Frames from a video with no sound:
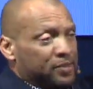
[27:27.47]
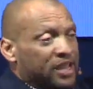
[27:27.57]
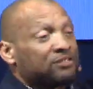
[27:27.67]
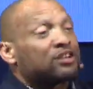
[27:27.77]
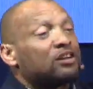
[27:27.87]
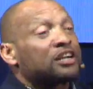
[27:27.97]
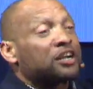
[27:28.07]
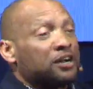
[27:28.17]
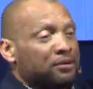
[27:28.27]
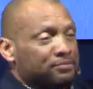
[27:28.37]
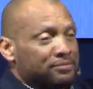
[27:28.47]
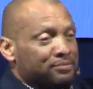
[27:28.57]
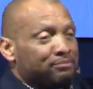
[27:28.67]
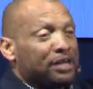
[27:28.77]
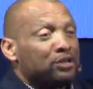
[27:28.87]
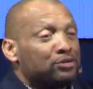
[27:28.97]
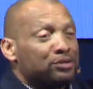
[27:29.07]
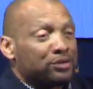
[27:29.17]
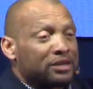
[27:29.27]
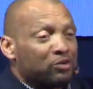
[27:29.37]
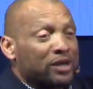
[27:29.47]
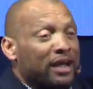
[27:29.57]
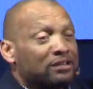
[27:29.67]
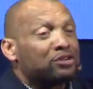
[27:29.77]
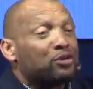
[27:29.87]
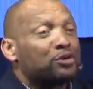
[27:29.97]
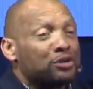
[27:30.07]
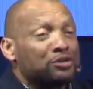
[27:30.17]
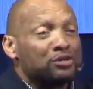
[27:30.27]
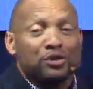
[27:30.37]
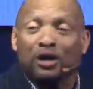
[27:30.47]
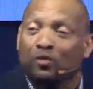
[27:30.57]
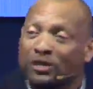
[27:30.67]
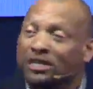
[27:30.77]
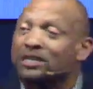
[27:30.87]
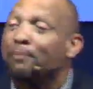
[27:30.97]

It's going to come by you doing what God told you to do within